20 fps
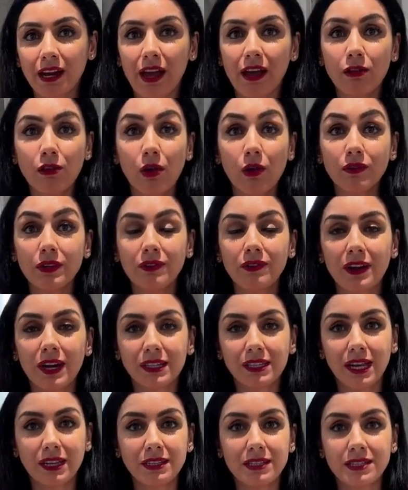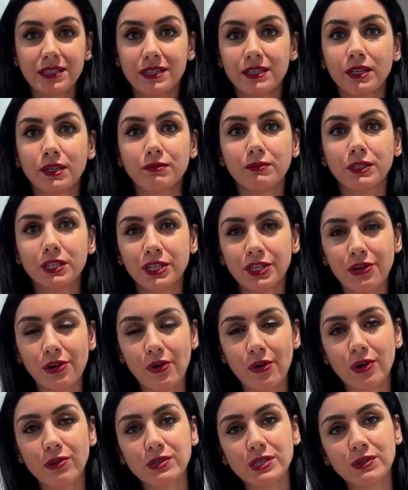I love the fact that it's knit
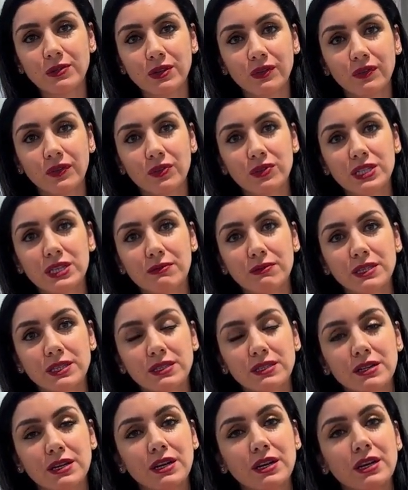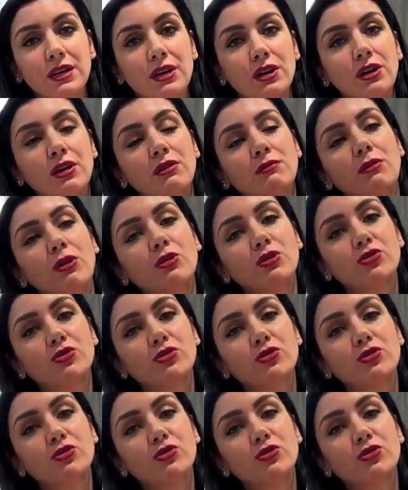material, so it feels a bit more